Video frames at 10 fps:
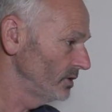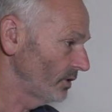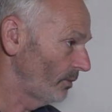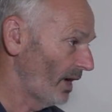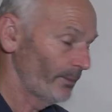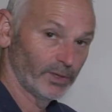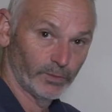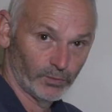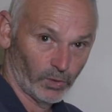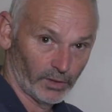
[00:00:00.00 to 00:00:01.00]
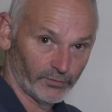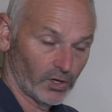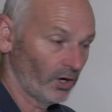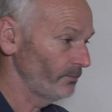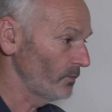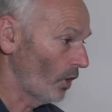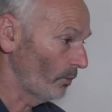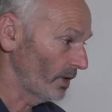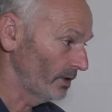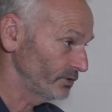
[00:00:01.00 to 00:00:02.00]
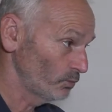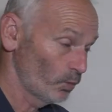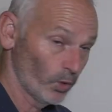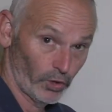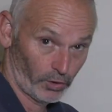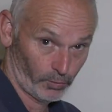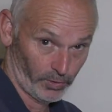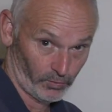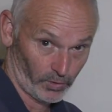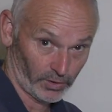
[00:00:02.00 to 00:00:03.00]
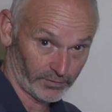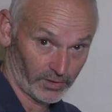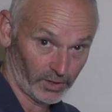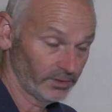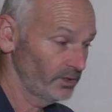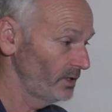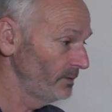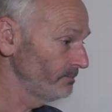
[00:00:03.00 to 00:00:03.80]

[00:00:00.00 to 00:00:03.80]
So I'm happy with what I've got. I'm going to work with what I've got.